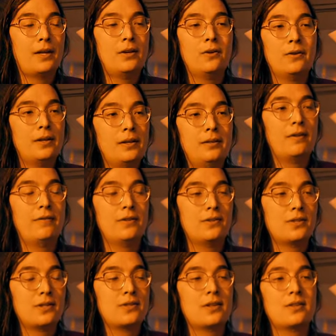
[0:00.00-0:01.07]
I know that if
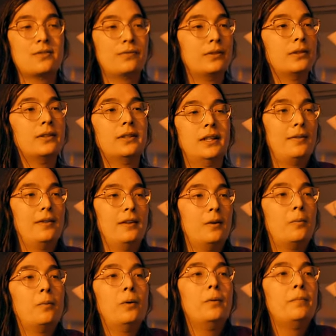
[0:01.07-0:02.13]
it's successful,
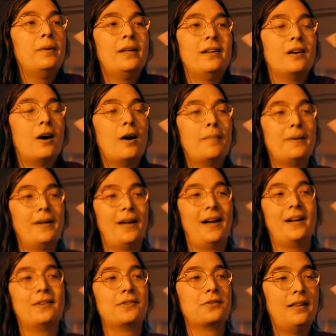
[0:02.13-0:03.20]
there will be
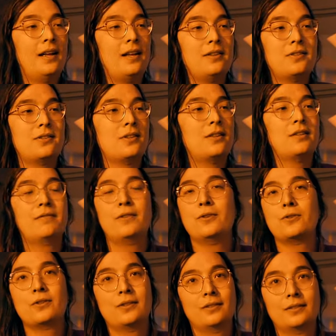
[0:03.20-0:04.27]
copycats. That is in the
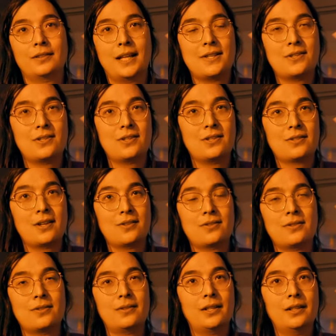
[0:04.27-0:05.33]
future. That's a success
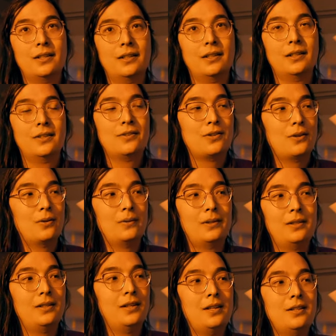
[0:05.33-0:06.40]
story. So
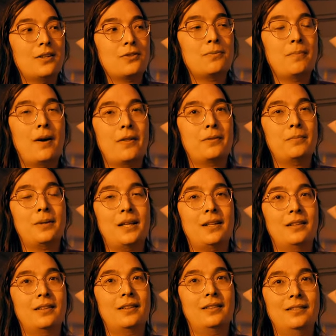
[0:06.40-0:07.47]
it, doesn't bother
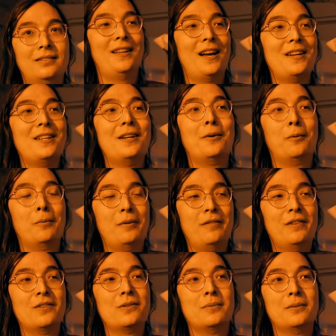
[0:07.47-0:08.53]
me that the idea will be
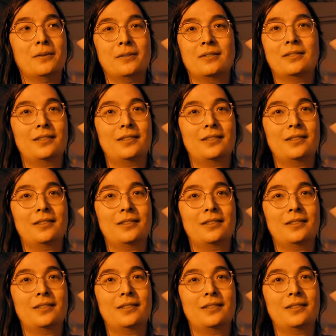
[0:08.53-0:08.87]
visible.